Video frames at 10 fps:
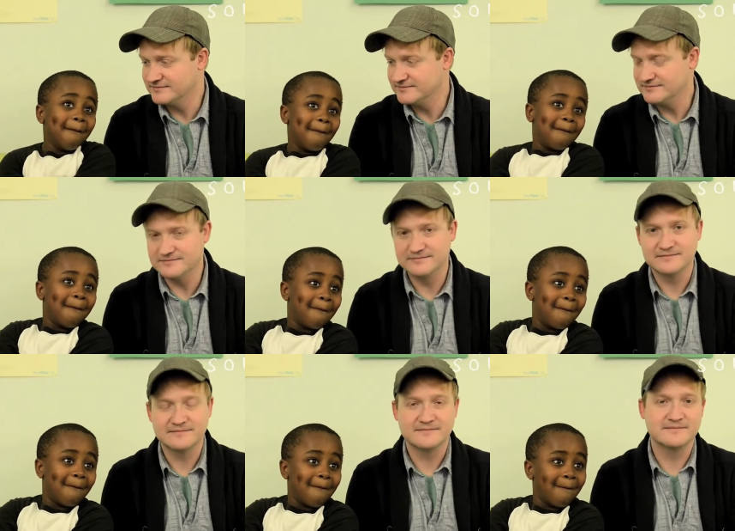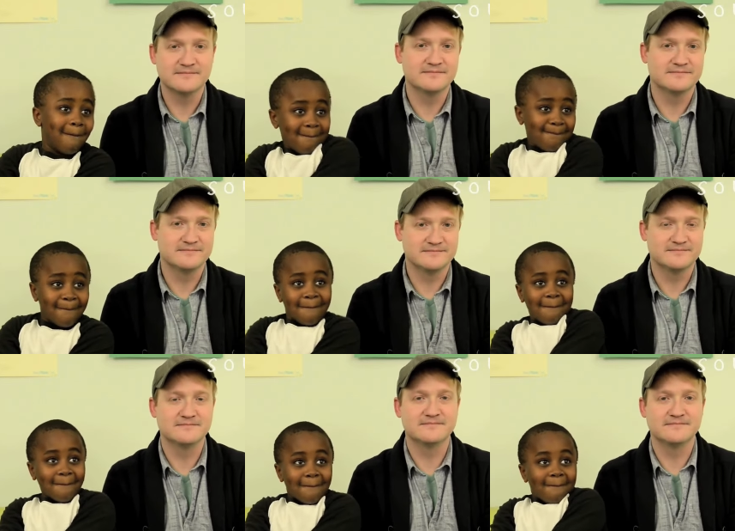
(no one is talking)